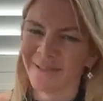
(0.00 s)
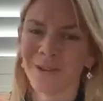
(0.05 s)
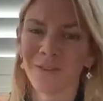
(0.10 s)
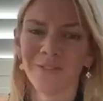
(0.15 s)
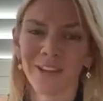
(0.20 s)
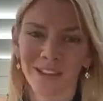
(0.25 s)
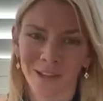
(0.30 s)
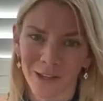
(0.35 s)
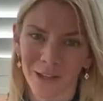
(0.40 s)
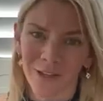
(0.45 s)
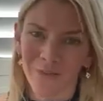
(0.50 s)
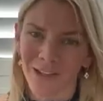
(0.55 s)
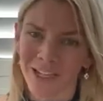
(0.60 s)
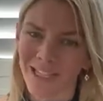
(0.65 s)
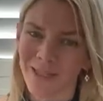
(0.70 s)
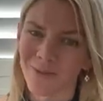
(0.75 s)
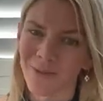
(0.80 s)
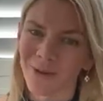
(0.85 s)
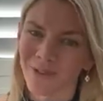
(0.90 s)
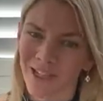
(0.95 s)
We've had a lot of
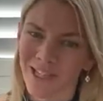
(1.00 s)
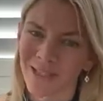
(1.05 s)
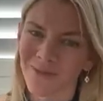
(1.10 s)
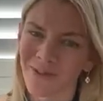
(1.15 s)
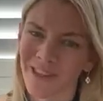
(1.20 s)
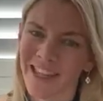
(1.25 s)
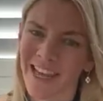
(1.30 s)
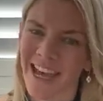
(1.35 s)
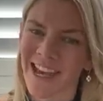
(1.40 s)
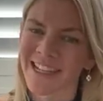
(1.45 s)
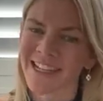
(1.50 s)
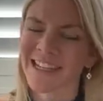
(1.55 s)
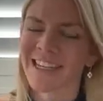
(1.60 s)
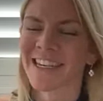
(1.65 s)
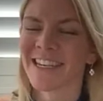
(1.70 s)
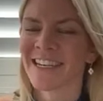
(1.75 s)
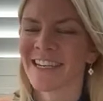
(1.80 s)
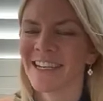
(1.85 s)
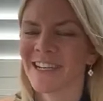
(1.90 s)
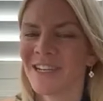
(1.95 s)
experience with that.
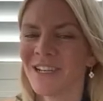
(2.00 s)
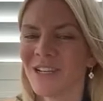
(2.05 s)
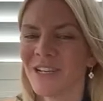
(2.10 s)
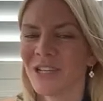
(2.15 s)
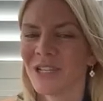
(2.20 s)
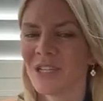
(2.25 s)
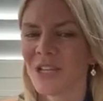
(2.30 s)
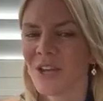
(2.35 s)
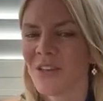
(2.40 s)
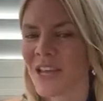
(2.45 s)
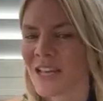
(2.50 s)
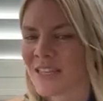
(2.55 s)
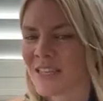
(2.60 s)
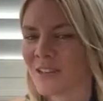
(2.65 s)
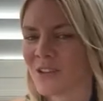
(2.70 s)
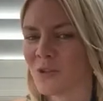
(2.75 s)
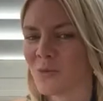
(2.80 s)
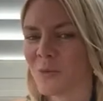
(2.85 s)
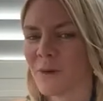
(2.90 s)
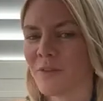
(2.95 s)
So that's a
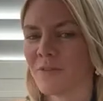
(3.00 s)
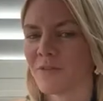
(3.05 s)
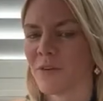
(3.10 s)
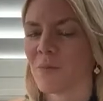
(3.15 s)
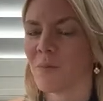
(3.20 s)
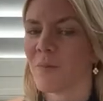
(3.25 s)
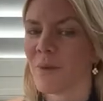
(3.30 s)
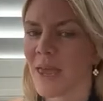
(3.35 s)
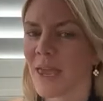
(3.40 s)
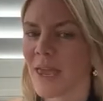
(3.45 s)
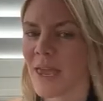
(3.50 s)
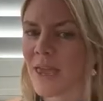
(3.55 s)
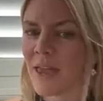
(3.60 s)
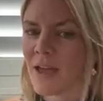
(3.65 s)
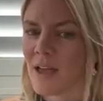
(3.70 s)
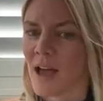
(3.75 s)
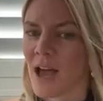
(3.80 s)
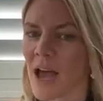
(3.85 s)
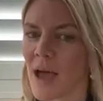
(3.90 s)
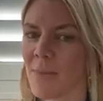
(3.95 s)
little bit from me
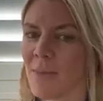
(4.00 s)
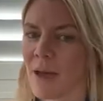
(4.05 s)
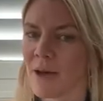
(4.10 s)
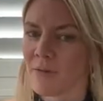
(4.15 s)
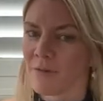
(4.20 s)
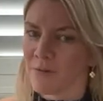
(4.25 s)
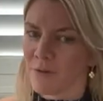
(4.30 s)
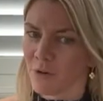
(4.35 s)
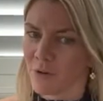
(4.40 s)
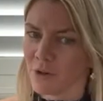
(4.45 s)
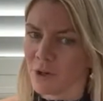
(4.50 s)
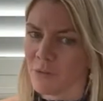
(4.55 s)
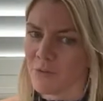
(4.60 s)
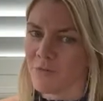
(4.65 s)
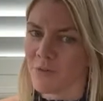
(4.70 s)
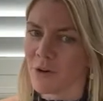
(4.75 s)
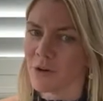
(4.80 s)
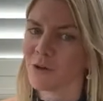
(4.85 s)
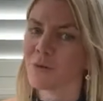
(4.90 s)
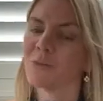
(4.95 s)
about volume.
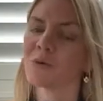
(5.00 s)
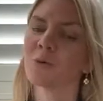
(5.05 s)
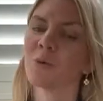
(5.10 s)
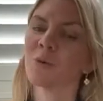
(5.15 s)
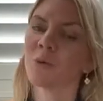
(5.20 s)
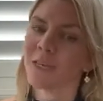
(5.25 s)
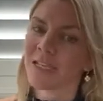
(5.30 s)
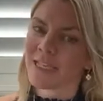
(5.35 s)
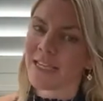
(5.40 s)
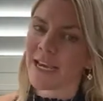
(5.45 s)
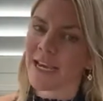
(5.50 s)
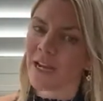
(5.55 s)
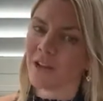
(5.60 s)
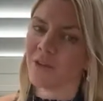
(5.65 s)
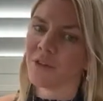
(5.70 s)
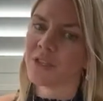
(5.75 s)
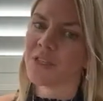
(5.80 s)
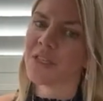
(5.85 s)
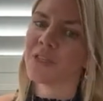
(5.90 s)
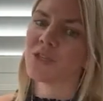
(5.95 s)
Volumes will be down.
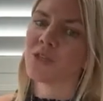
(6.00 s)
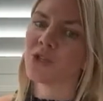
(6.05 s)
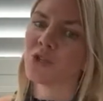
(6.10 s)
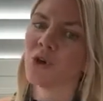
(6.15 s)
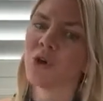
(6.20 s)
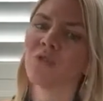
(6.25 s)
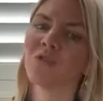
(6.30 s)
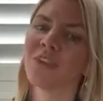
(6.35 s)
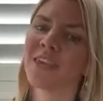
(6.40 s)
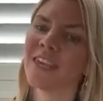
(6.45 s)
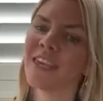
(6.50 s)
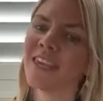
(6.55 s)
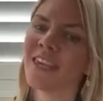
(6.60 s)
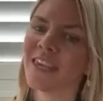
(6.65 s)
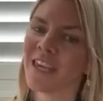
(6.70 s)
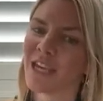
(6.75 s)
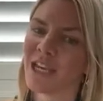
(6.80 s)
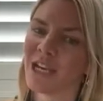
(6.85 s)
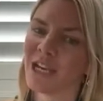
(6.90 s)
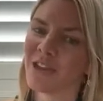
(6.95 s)
This is not the
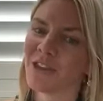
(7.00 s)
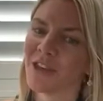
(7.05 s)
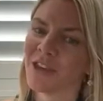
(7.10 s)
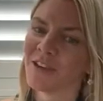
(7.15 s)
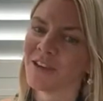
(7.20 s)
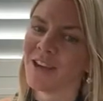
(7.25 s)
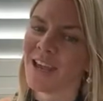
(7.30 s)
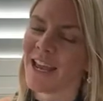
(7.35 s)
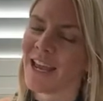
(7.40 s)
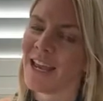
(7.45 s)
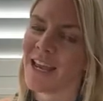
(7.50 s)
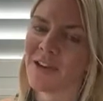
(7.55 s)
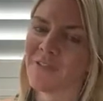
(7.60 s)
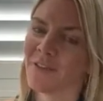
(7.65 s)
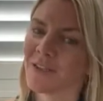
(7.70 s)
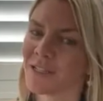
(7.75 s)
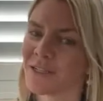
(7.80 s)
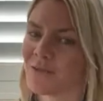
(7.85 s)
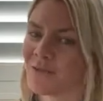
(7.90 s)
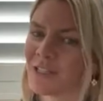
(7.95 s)
year that any of
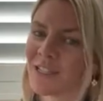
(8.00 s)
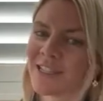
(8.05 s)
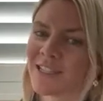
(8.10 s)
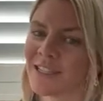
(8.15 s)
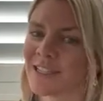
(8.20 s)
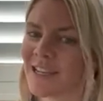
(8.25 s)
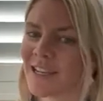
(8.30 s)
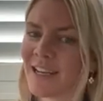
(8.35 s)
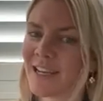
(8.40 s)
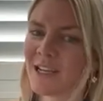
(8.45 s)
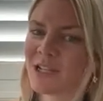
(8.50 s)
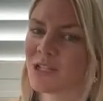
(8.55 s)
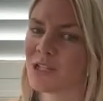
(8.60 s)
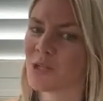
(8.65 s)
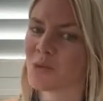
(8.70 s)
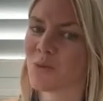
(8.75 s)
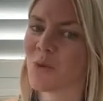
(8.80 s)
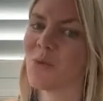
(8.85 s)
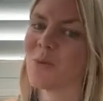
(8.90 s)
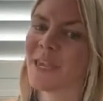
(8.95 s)
us real estate
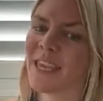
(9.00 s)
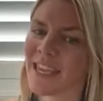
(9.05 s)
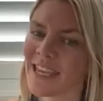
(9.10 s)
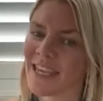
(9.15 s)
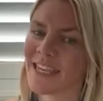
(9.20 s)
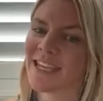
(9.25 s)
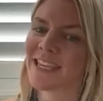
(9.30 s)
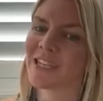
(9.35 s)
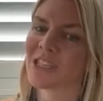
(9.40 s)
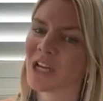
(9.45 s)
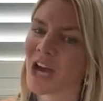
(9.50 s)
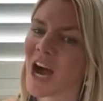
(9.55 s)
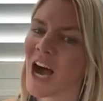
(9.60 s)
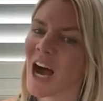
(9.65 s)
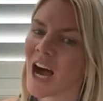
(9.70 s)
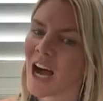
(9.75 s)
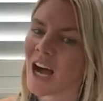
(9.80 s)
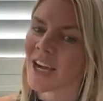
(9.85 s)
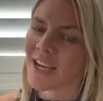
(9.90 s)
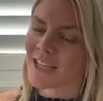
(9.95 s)
agents will be hitting
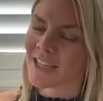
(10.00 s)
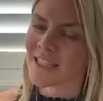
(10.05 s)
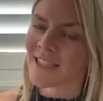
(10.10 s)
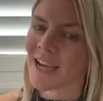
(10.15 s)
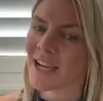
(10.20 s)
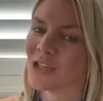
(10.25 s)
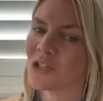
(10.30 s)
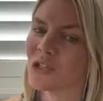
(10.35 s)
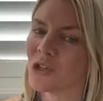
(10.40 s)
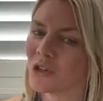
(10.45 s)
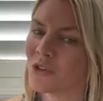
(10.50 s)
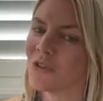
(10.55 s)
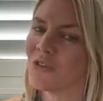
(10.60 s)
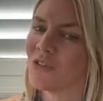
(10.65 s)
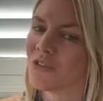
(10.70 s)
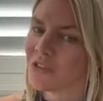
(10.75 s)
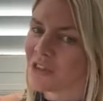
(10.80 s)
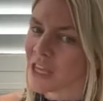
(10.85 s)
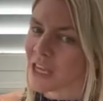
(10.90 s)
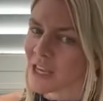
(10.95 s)
targets, I don't
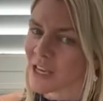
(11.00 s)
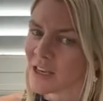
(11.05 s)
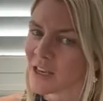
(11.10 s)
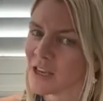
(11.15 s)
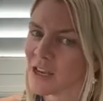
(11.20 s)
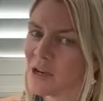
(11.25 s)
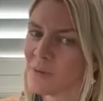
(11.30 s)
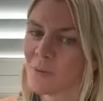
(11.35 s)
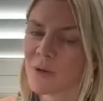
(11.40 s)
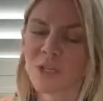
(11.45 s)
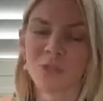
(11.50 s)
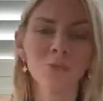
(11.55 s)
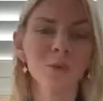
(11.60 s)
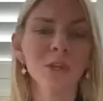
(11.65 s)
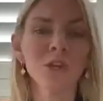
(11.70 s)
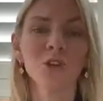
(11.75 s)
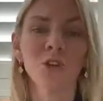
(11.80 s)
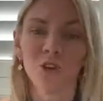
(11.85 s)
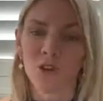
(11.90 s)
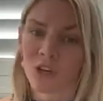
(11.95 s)
think, because we're
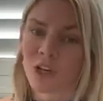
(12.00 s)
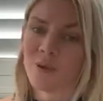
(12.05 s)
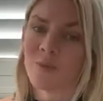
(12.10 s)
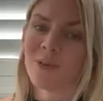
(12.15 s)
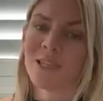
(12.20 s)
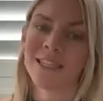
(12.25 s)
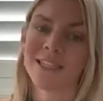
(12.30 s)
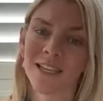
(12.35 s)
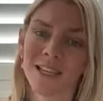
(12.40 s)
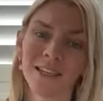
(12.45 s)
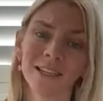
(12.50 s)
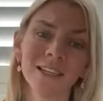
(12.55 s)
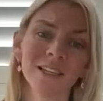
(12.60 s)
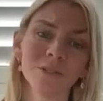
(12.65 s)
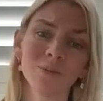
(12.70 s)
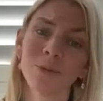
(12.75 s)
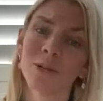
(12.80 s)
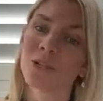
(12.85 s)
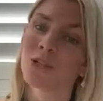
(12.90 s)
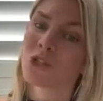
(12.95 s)
not going to be selling
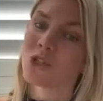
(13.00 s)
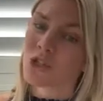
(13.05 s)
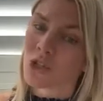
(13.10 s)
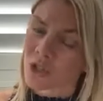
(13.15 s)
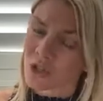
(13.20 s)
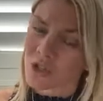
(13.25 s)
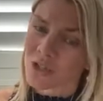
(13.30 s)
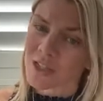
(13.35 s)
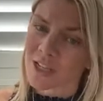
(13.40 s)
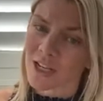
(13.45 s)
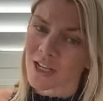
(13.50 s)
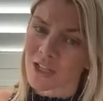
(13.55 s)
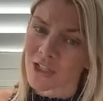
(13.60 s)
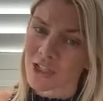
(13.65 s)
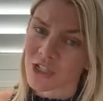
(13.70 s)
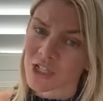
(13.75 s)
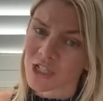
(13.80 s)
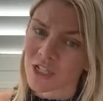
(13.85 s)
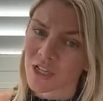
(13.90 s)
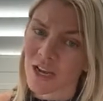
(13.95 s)
as much stock as
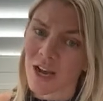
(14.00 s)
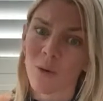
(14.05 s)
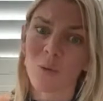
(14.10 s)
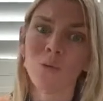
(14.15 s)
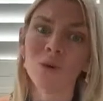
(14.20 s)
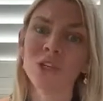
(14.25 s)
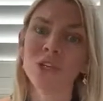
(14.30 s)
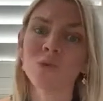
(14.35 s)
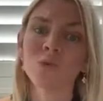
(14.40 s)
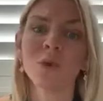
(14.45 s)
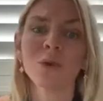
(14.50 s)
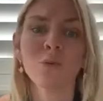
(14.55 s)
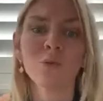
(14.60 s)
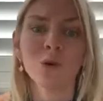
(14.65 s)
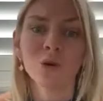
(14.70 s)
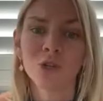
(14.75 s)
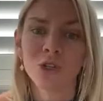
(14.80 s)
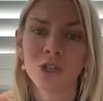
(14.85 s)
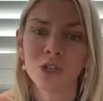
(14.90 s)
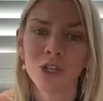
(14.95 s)
last year. I wish we
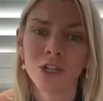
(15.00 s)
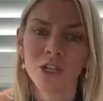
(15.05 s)
would.